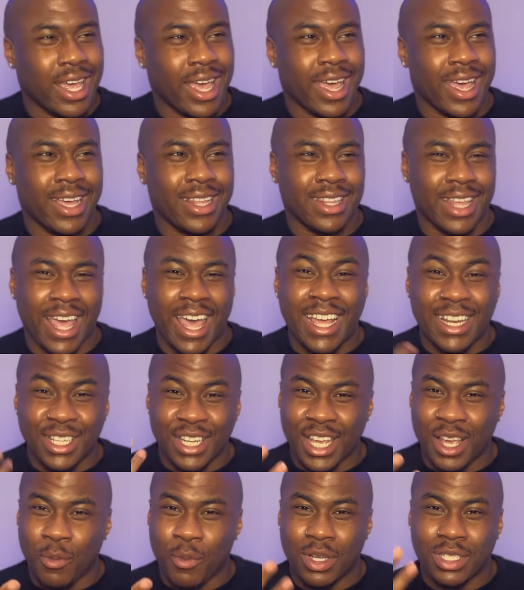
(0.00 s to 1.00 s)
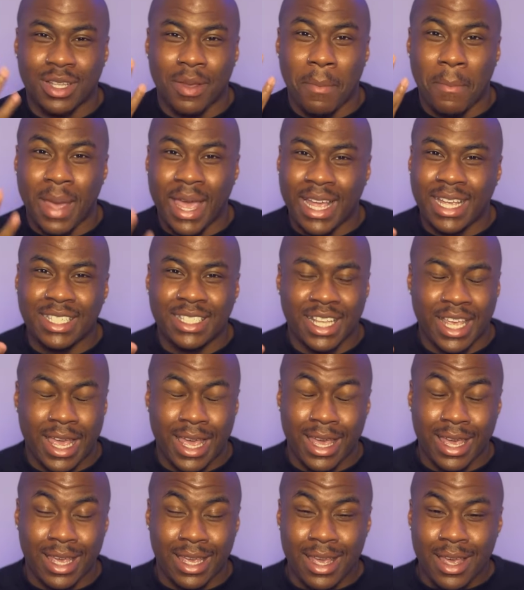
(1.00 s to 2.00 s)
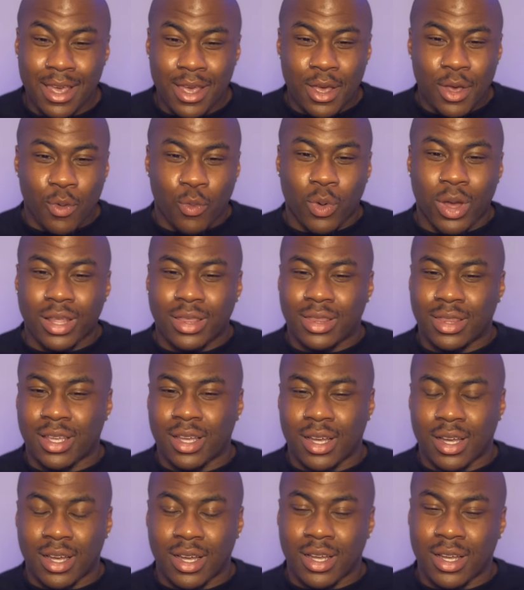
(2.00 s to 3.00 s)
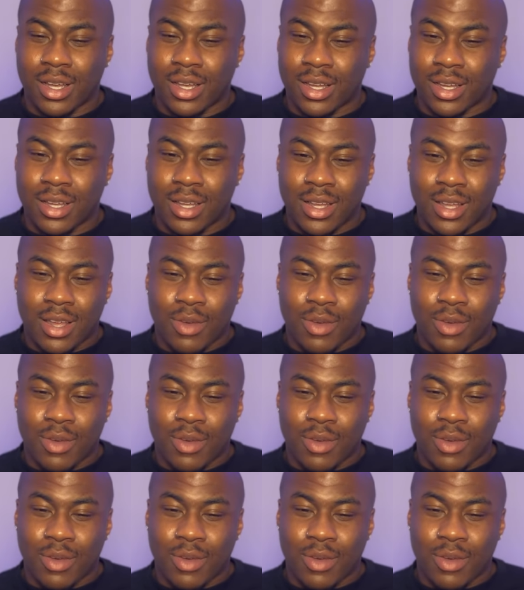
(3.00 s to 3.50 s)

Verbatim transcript: and the ending was amazing with, uh,